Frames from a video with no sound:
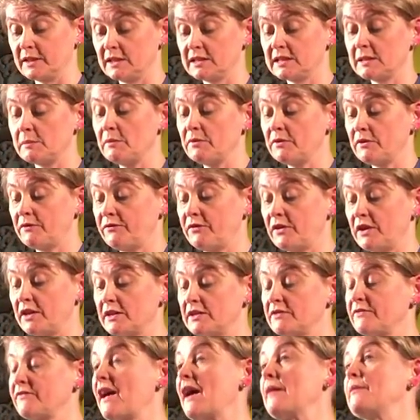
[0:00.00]
Some of the
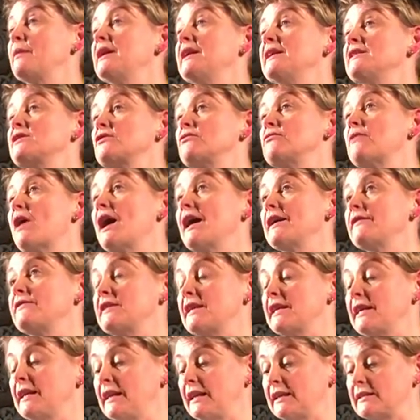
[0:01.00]
first families
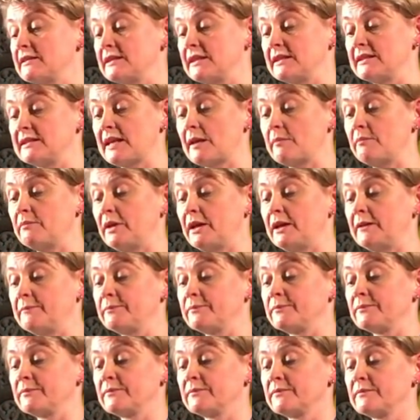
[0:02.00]
arrived here last December,
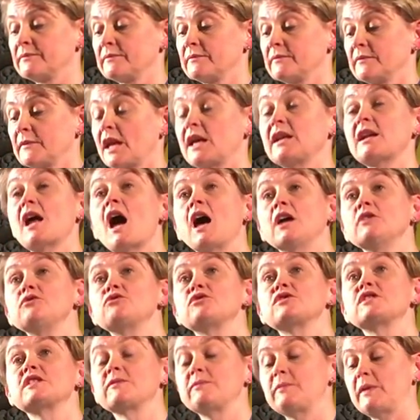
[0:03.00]
and
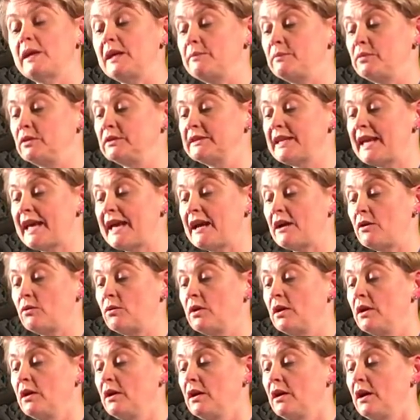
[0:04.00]
hundreds of people
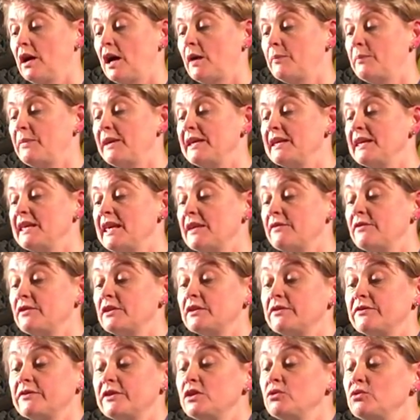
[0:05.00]
now are being
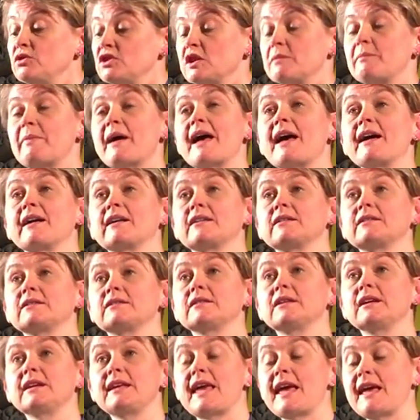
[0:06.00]
given a future back,
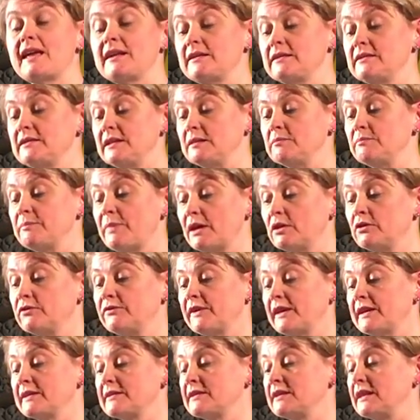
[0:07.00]
again in
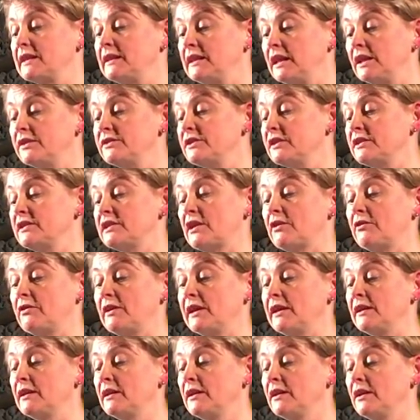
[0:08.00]
Belfast, in
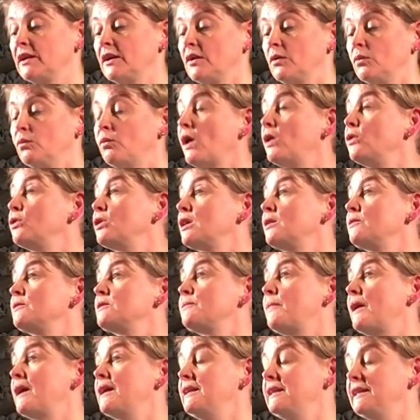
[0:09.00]
Londonderry,
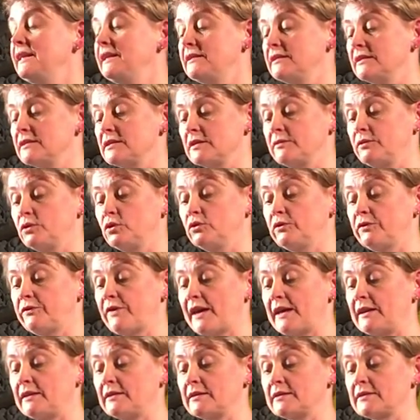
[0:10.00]
welcomed by leaders of all
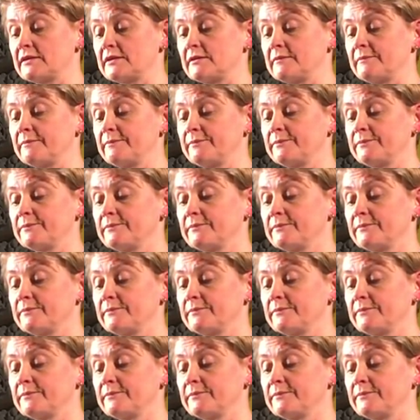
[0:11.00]
faiths.